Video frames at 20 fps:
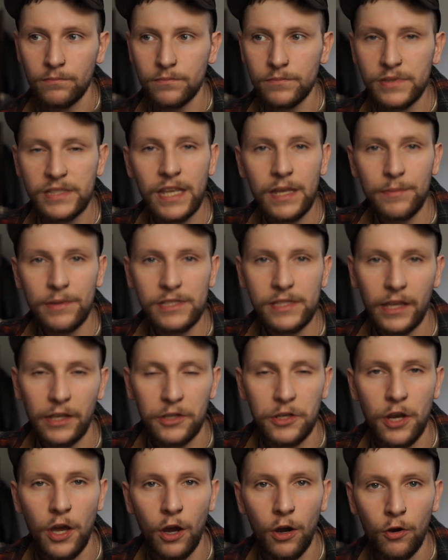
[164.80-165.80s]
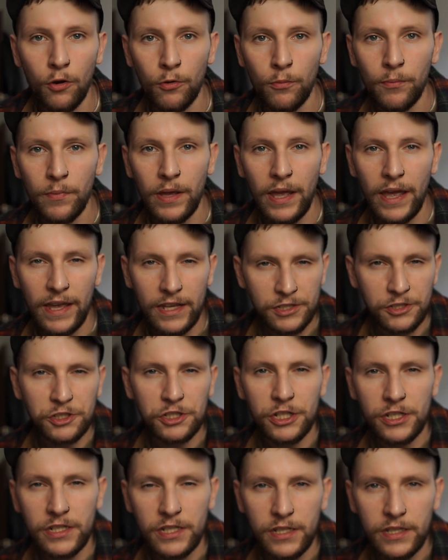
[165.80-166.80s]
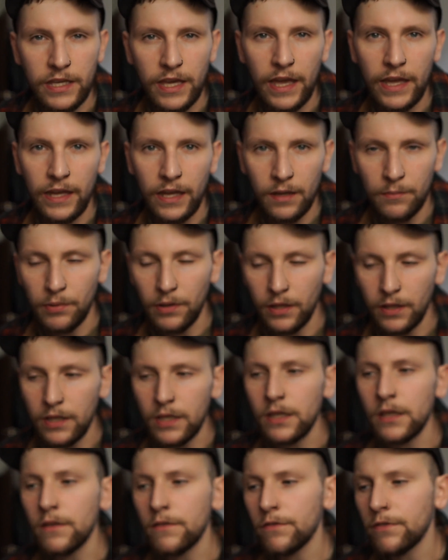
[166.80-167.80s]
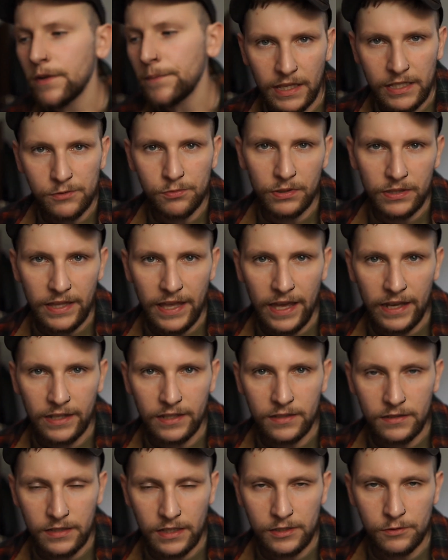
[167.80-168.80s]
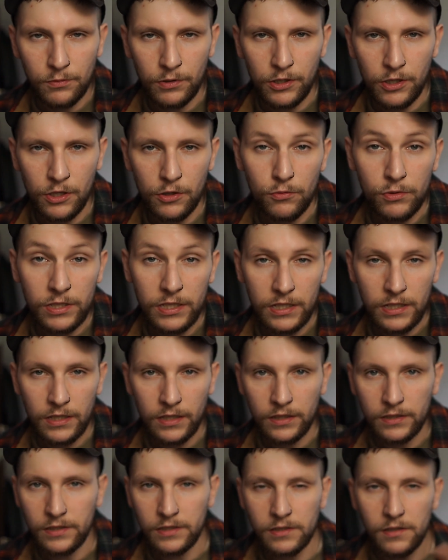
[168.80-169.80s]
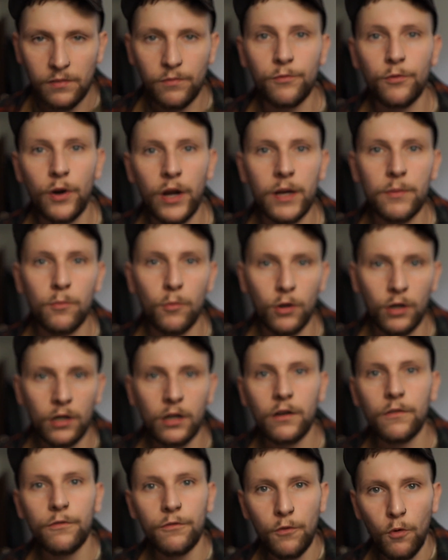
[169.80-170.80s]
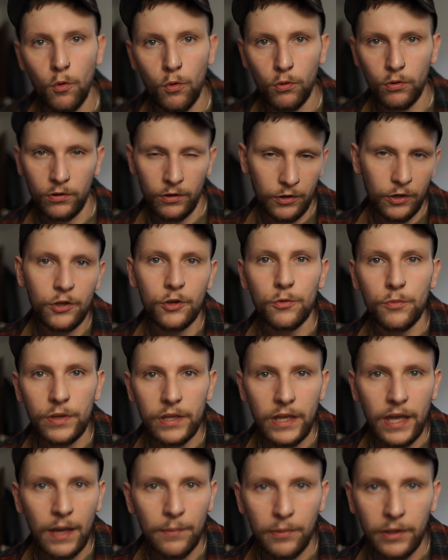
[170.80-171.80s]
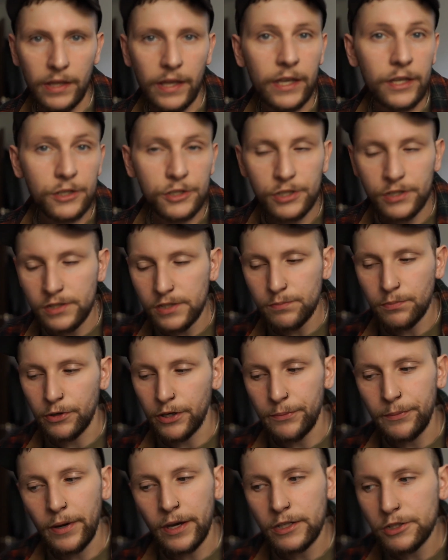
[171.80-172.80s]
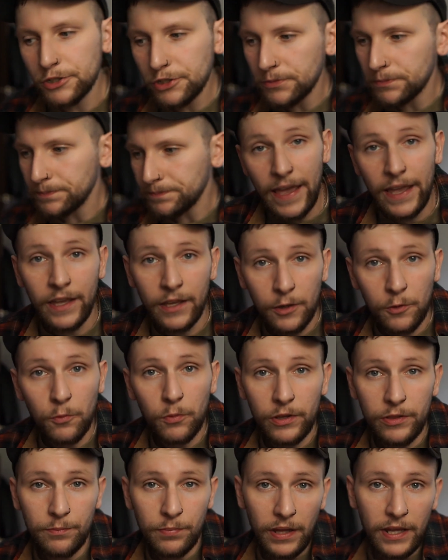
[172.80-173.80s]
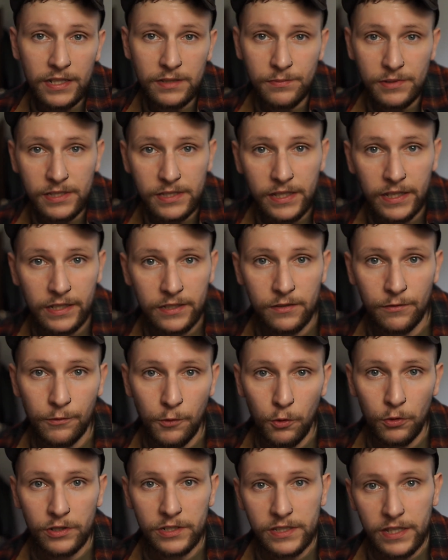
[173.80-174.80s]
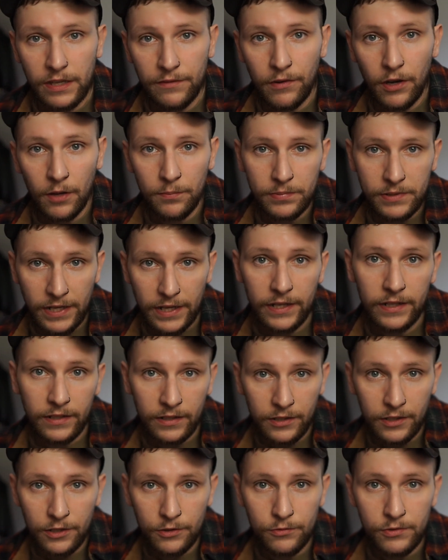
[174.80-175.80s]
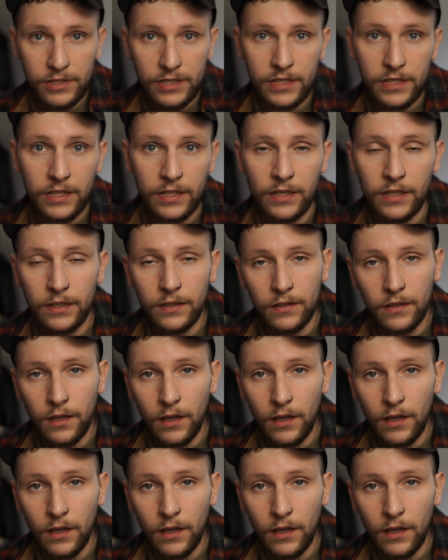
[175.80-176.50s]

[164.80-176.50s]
same as like GNOME has GTK, I believe. That's what that is. That's what Qt is. It's the framework for GUI applications, pretty much. And with Plasma 6, of course, they've updated Qt